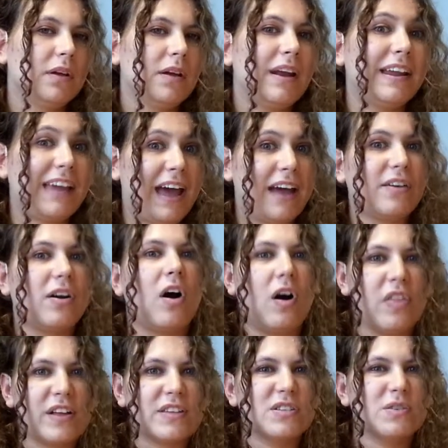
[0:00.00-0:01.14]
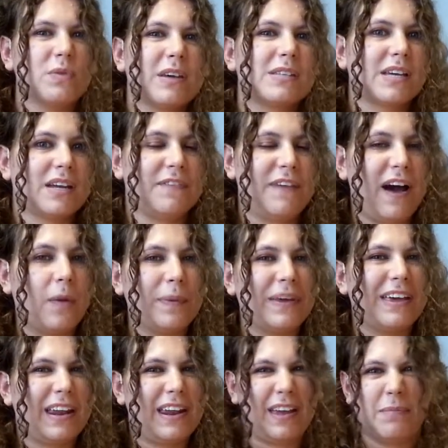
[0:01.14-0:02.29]
And again, all that's doing is kind of helping
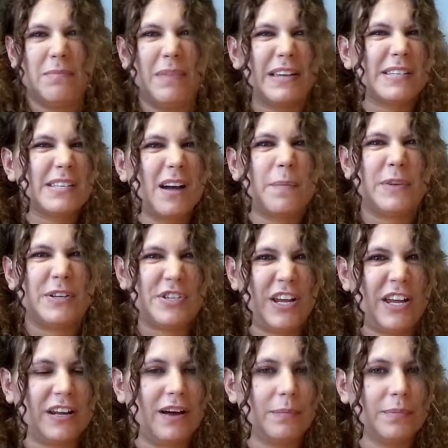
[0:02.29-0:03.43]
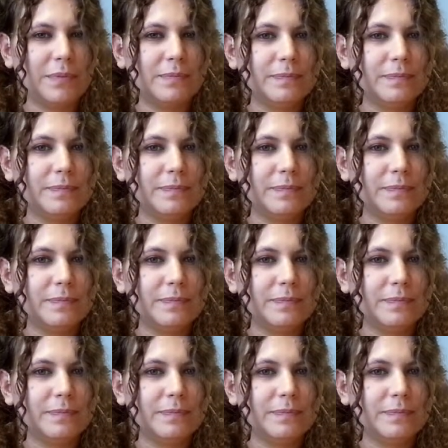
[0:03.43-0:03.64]
getting it mixed up and shaken up.